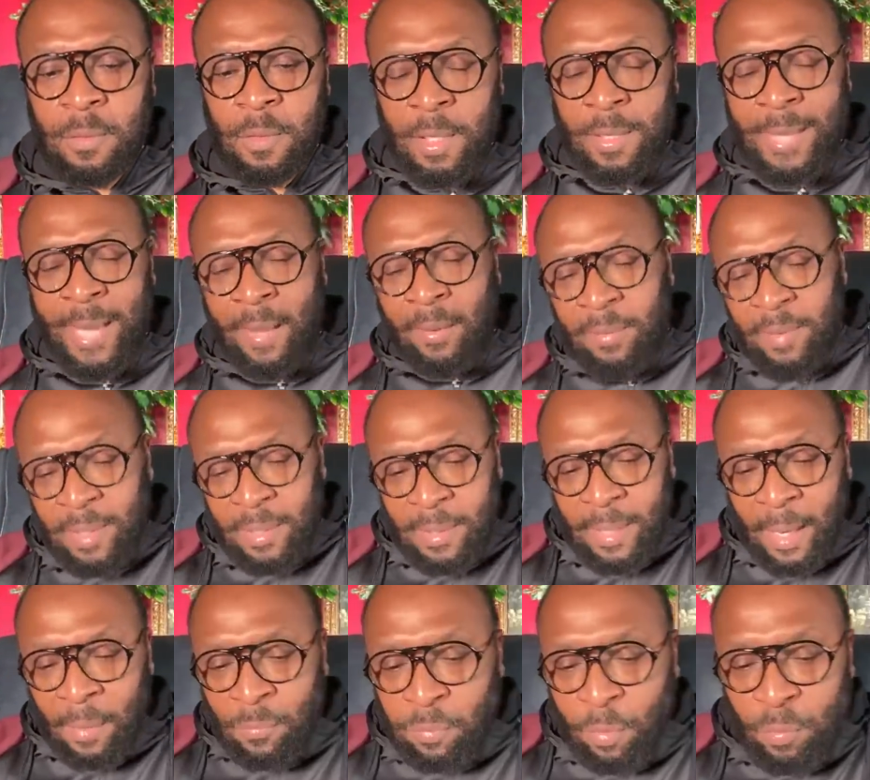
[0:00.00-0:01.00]
Now,
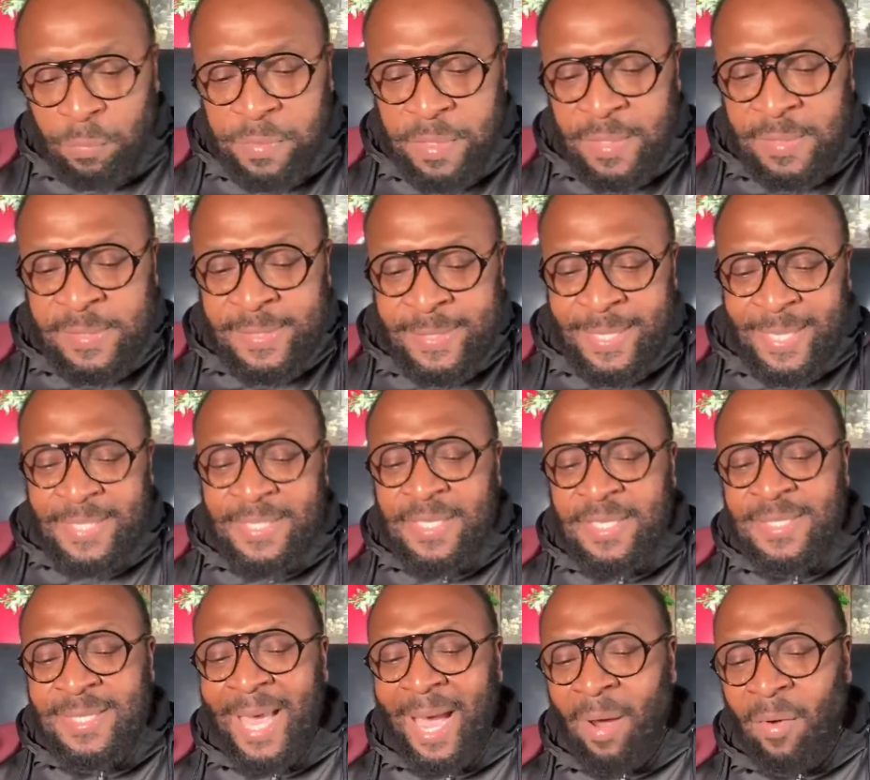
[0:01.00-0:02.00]
I wrote this. This
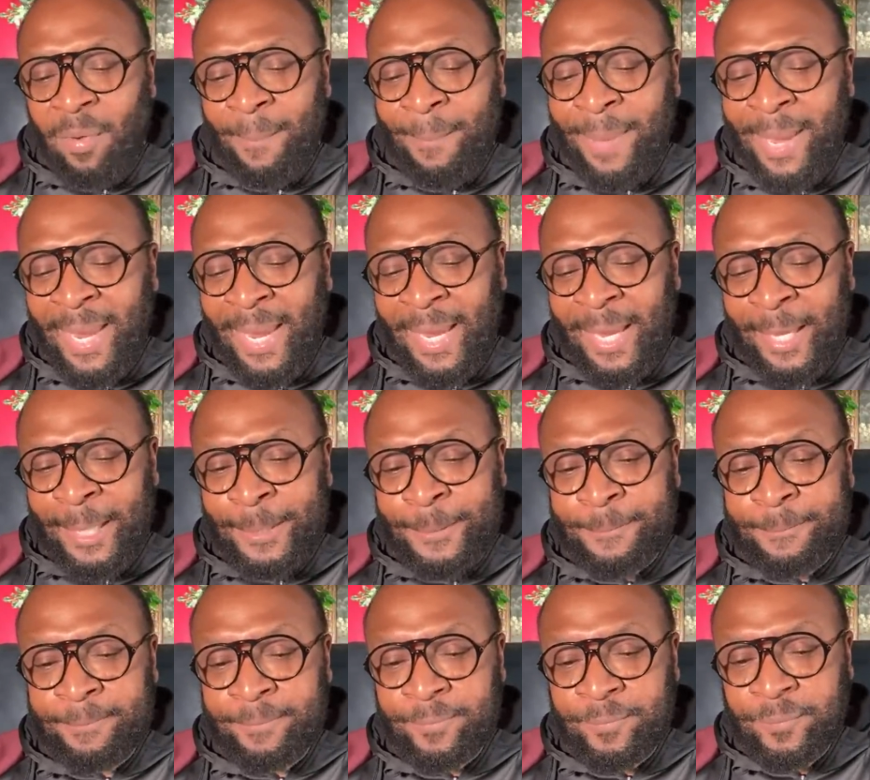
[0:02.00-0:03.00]
is how a
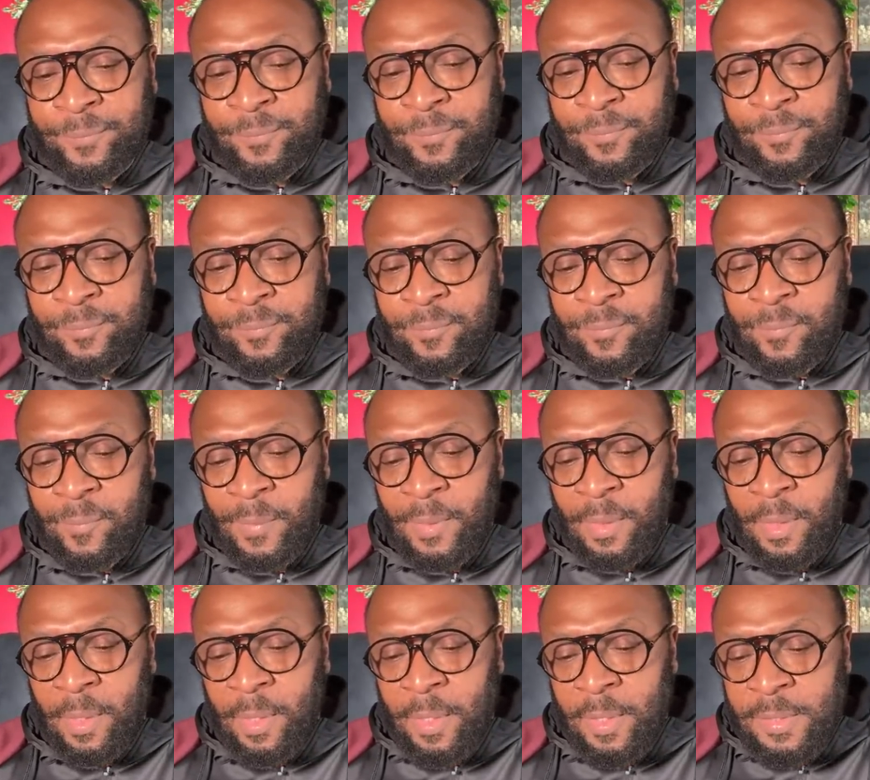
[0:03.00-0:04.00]
man
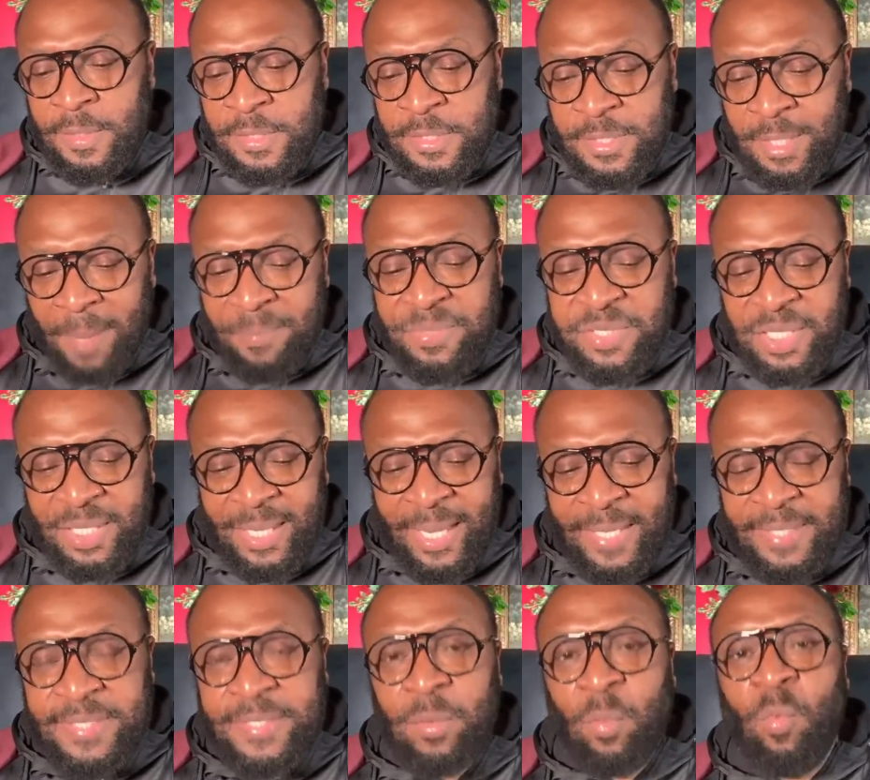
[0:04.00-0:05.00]

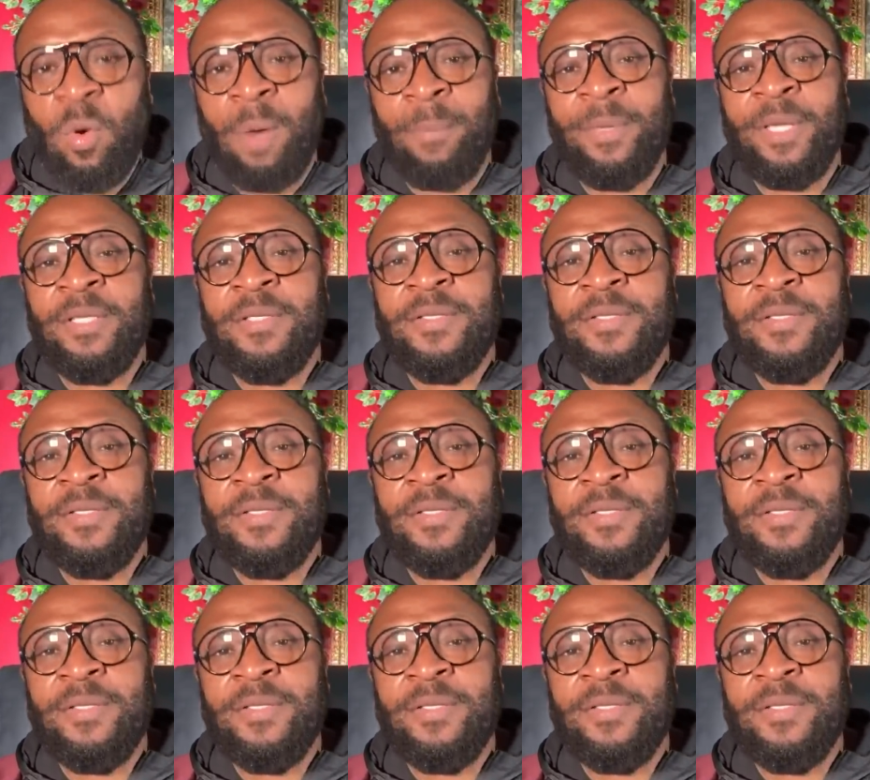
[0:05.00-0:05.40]
subjugates a woman